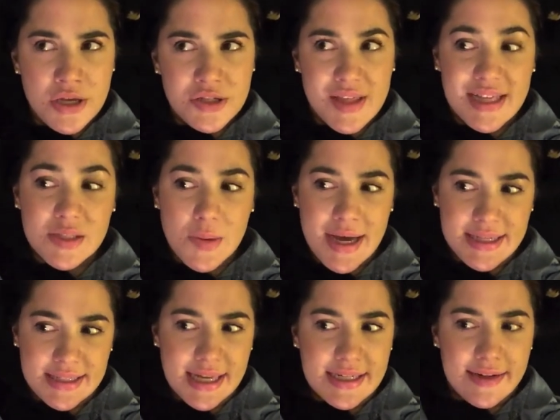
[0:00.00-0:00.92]
So that's why I
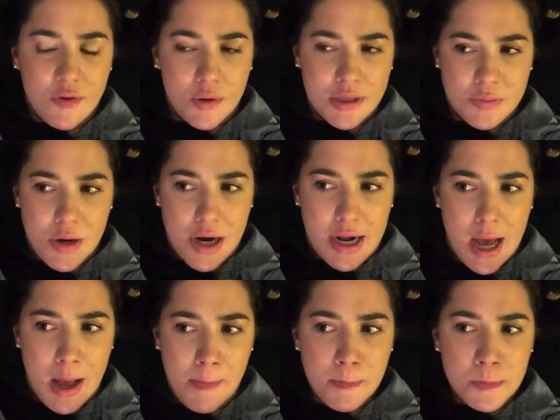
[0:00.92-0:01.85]
said Devil Wears
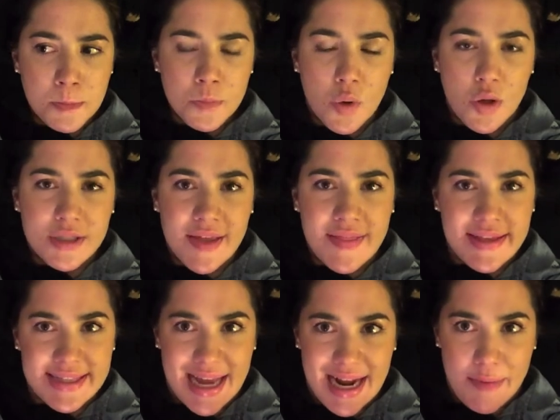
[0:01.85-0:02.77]
Prada or 10
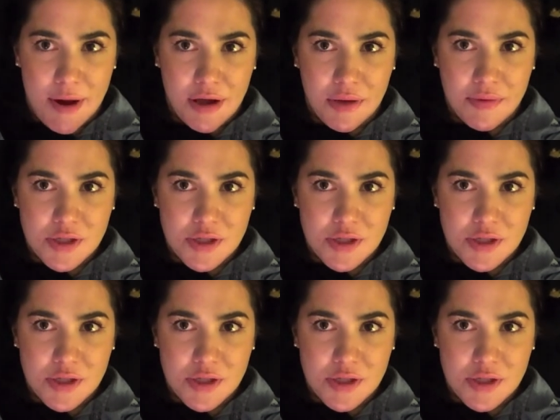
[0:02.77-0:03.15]
Things I Hate About You,